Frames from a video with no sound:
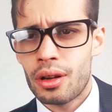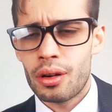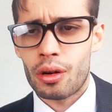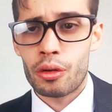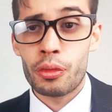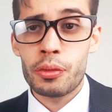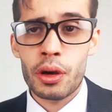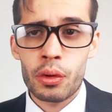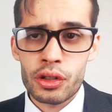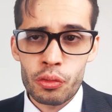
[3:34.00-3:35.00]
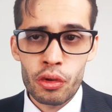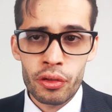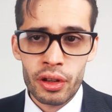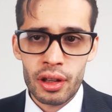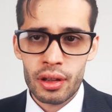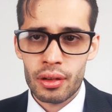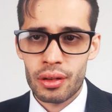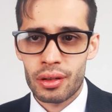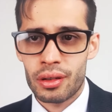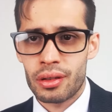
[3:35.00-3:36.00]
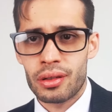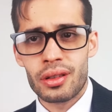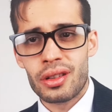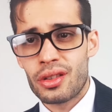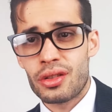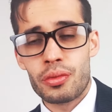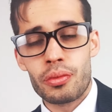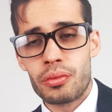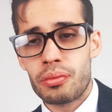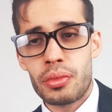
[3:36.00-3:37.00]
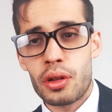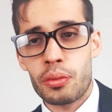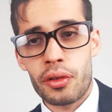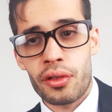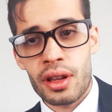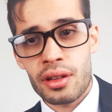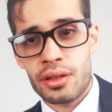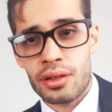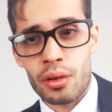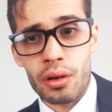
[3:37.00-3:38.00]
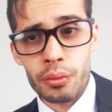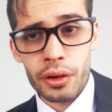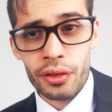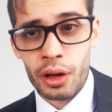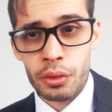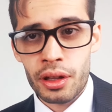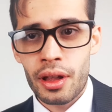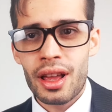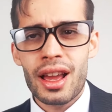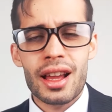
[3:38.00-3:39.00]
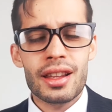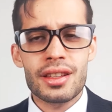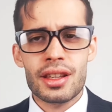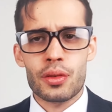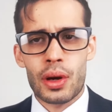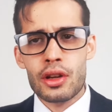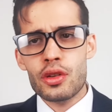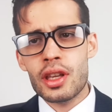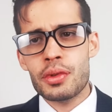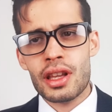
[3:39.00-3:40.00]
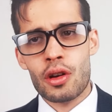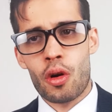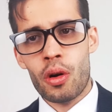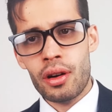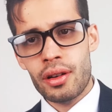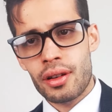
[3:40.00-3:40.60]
or maybe I'll watch a movie or just be with my friends or my family. And he says, why do you keep saying or?